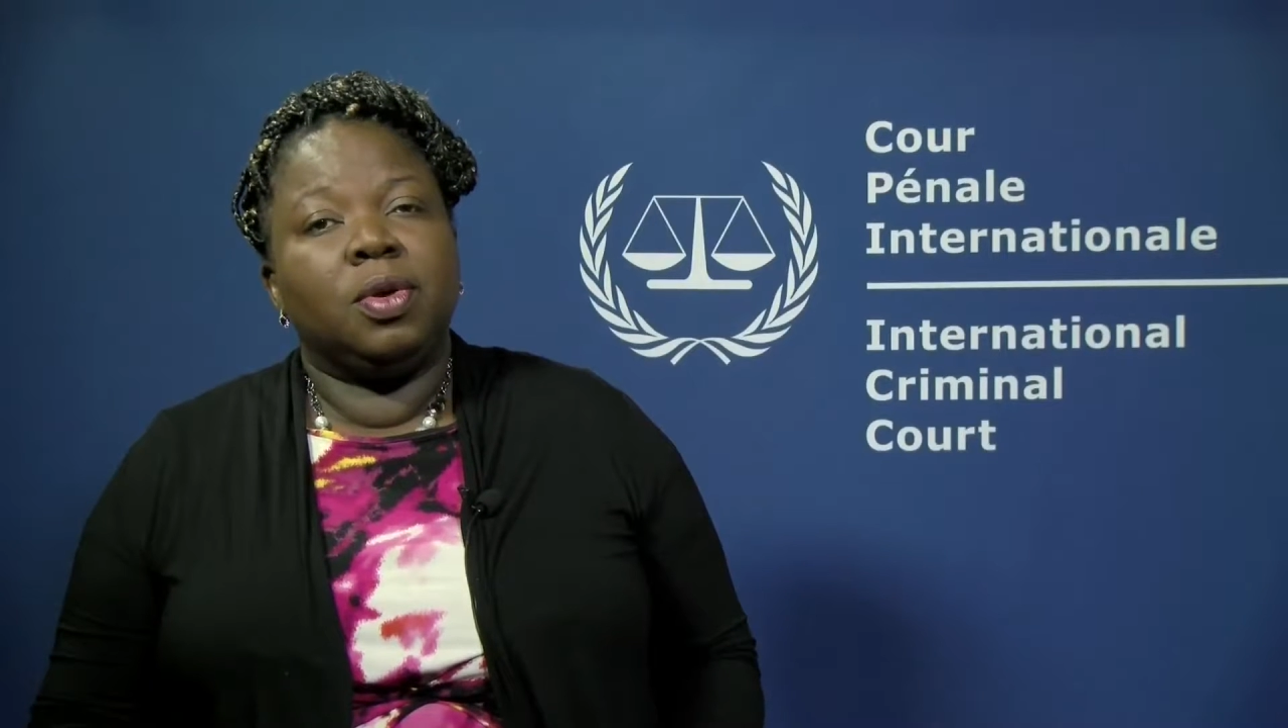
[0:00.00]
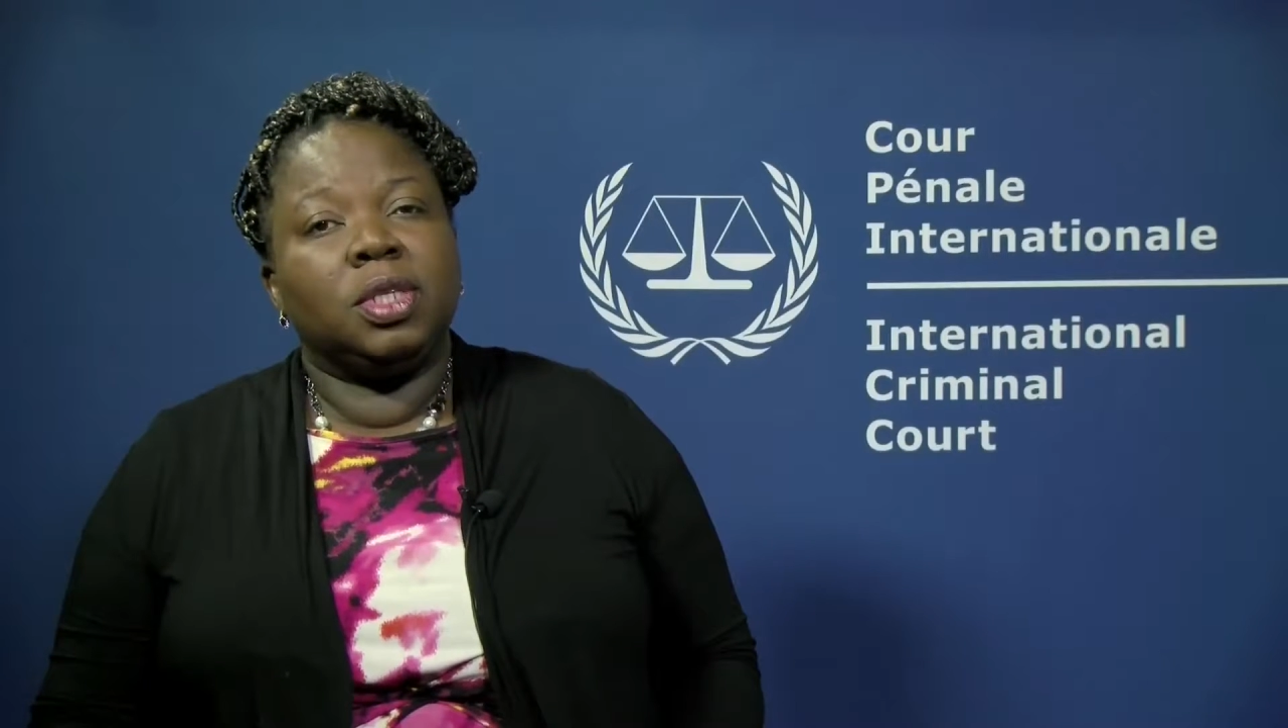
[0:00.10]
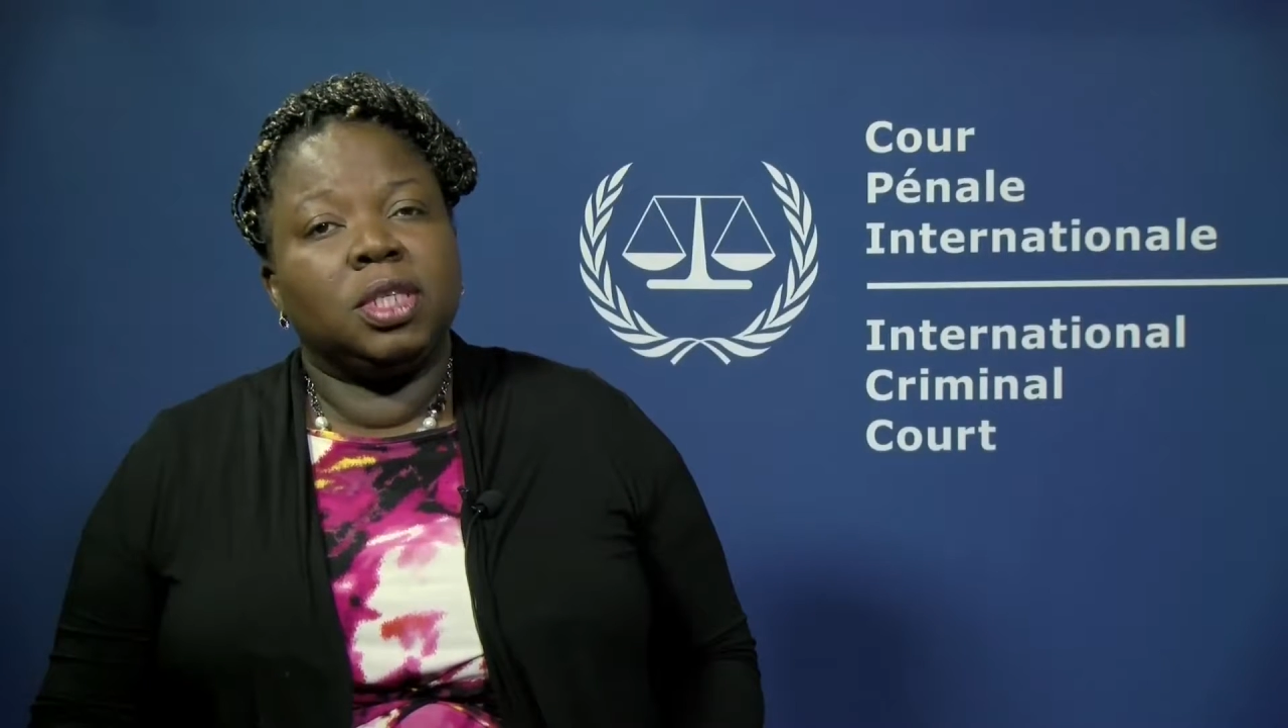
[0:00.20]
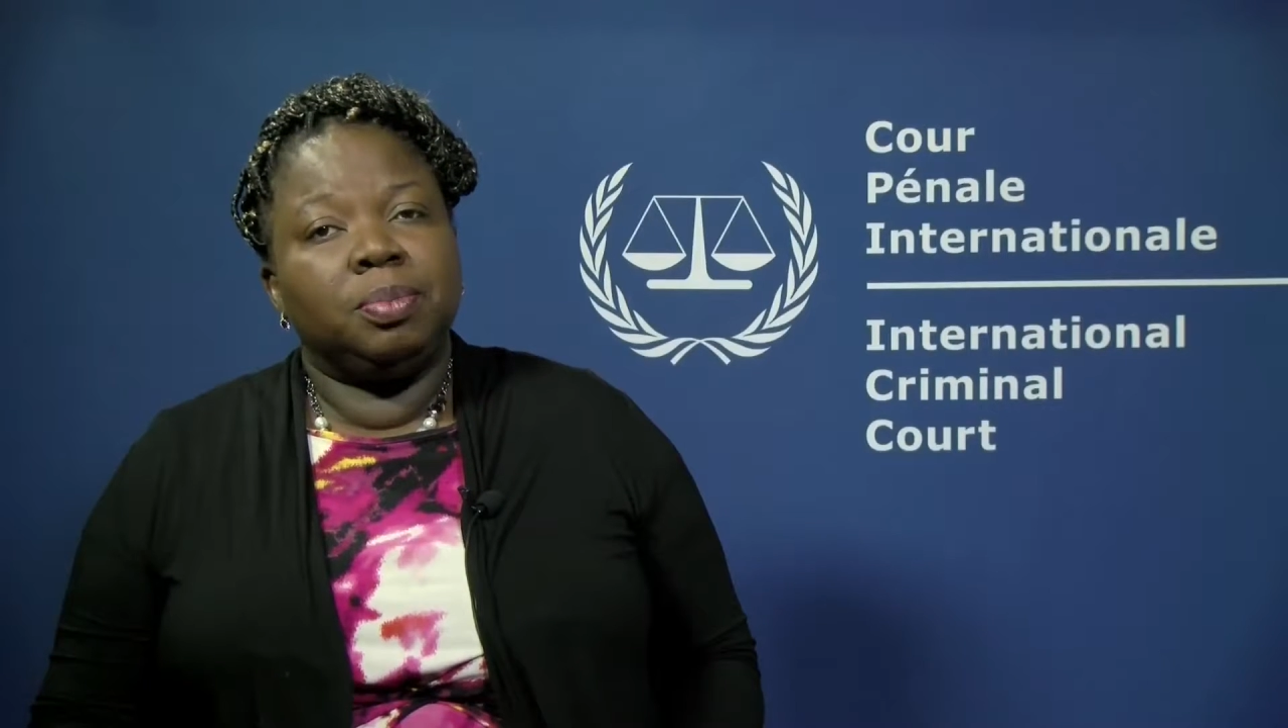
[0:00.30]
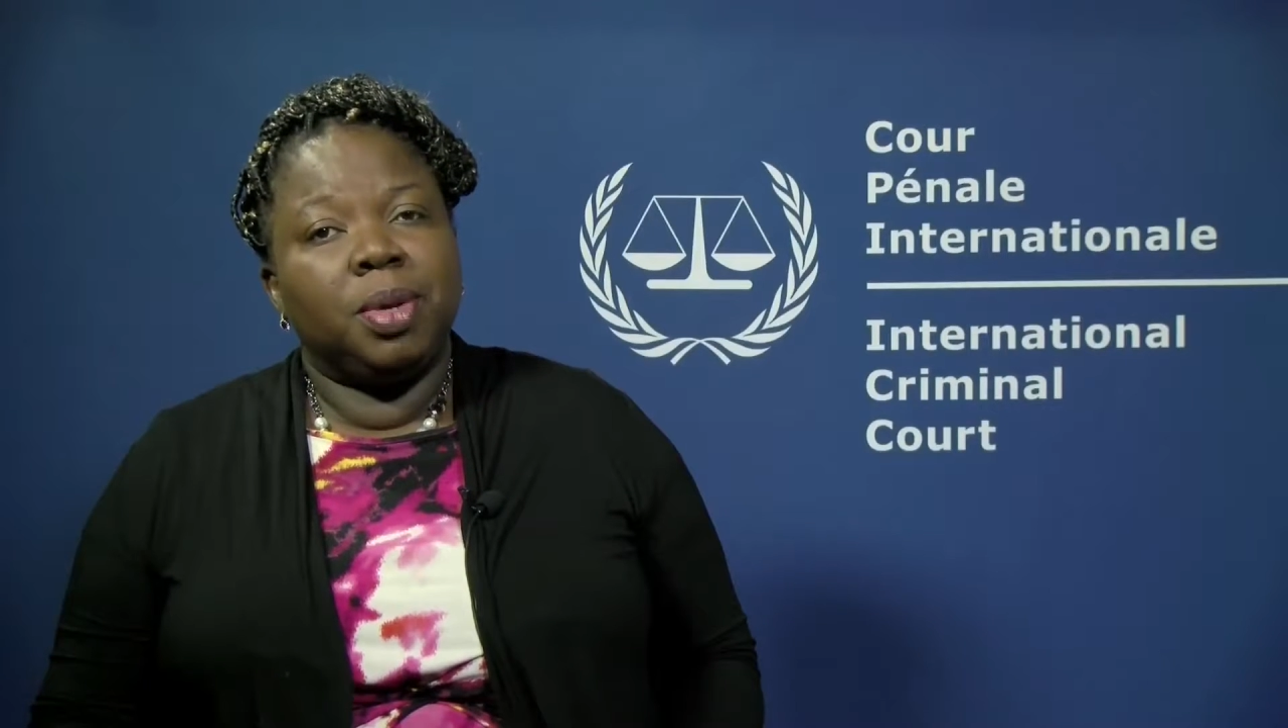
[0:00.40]

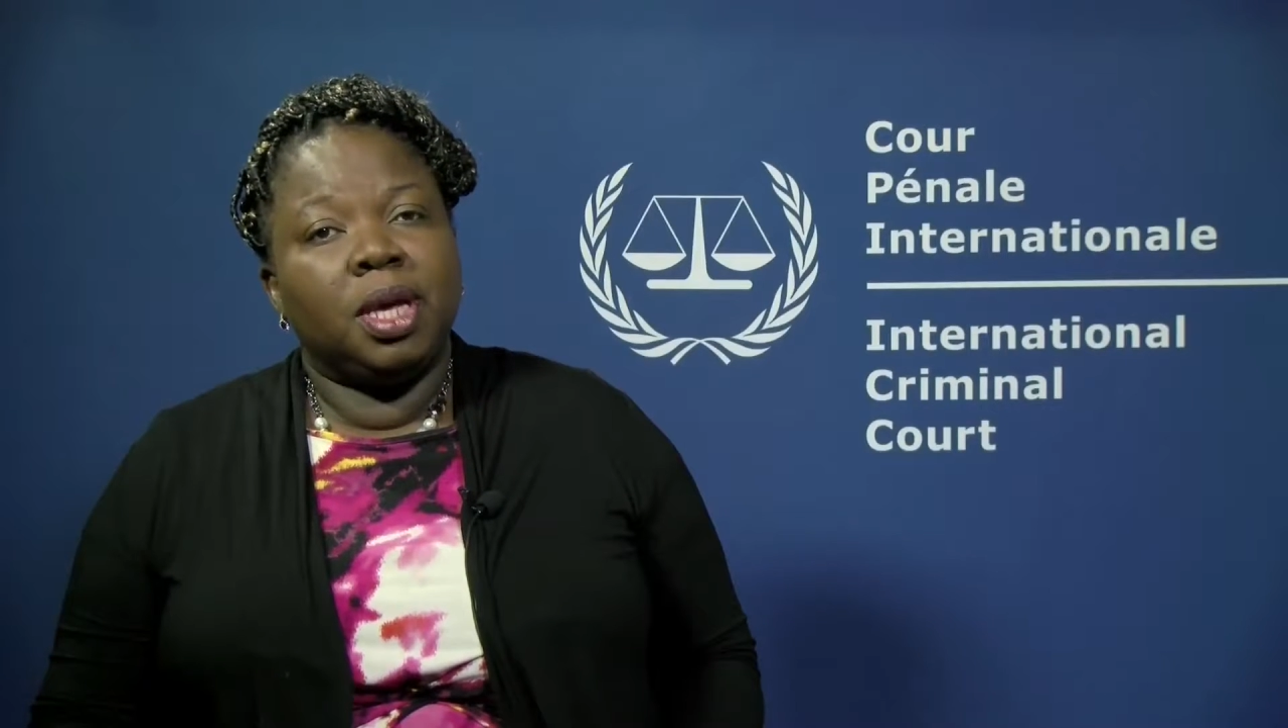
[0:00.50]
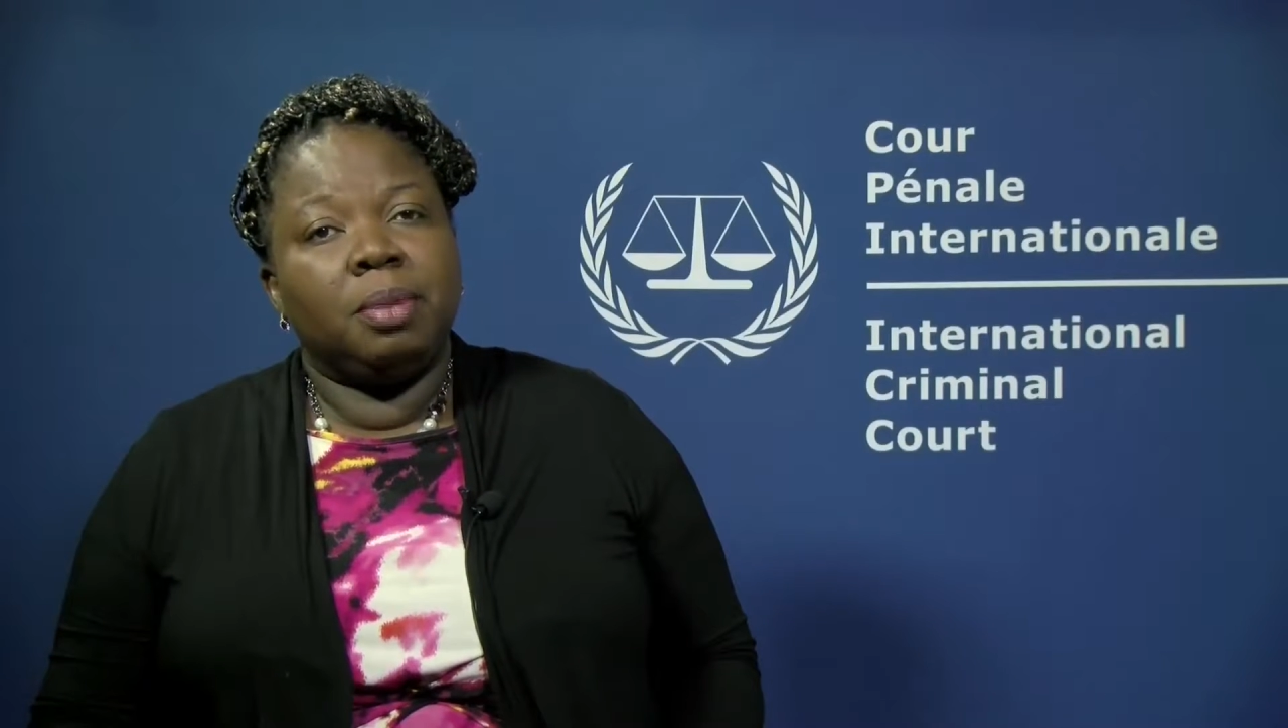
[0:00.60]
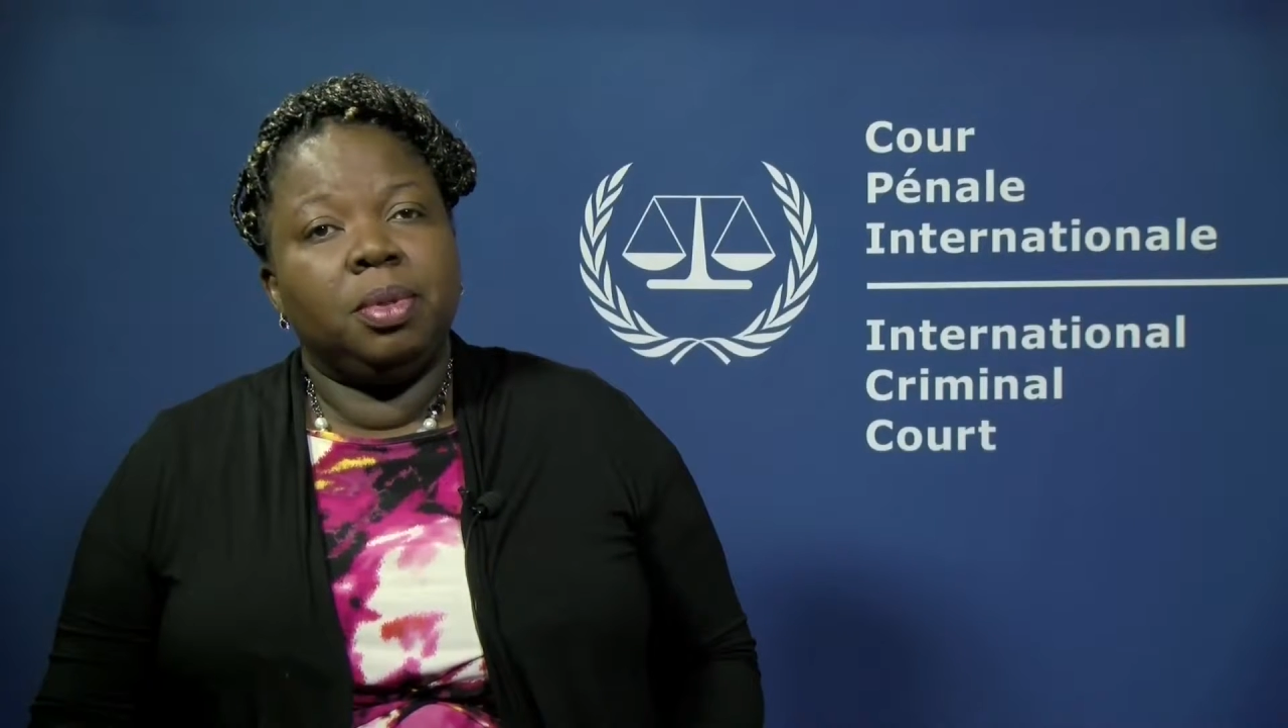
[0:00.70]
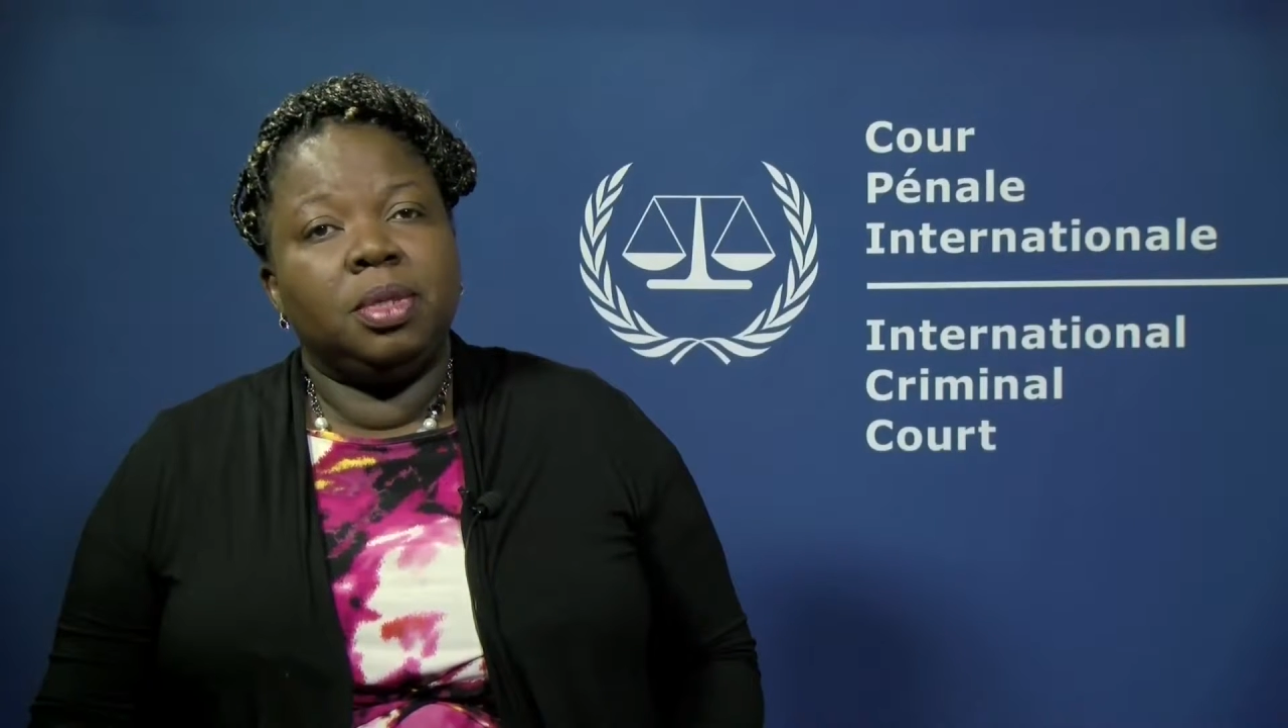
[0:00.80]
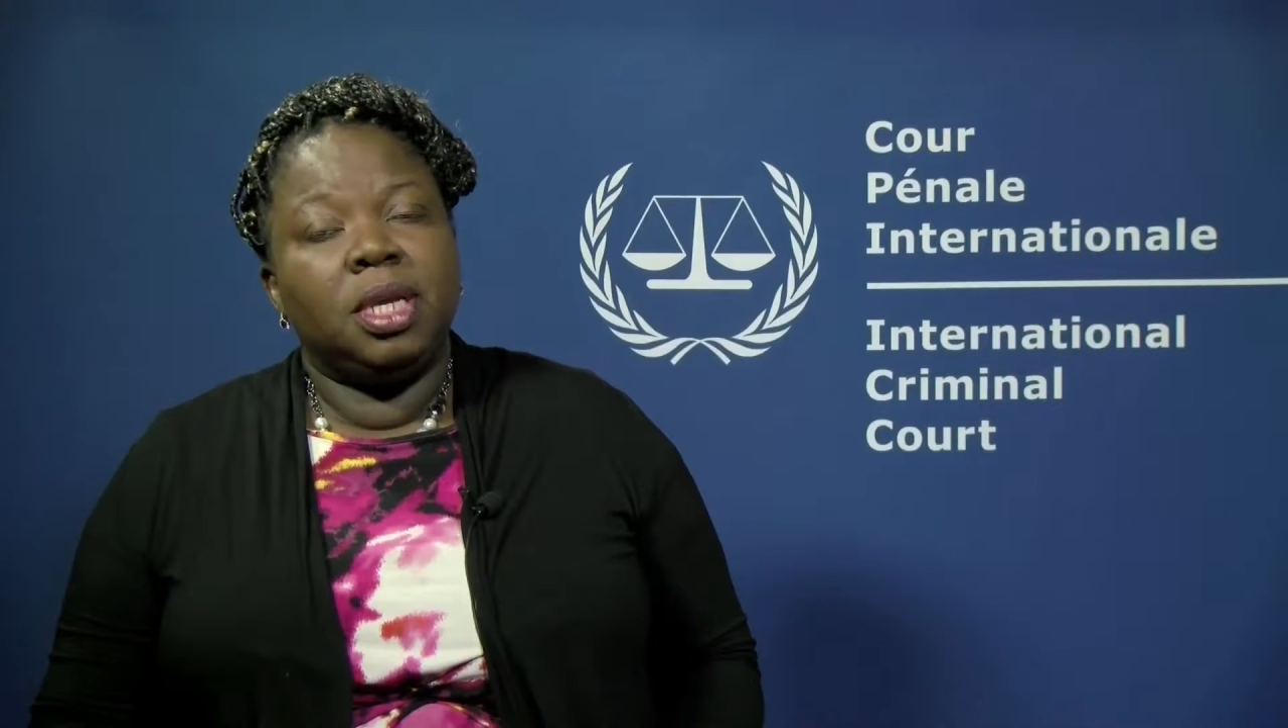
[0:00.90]
unspeakable